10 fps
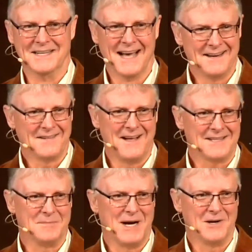9
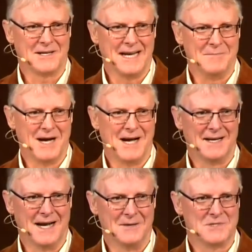o'clock, the power came on.
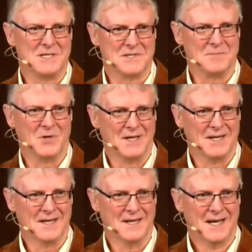I was
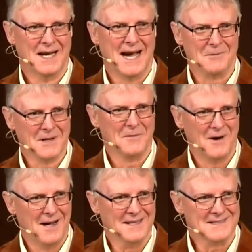disappointed. I really
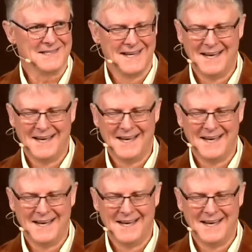was.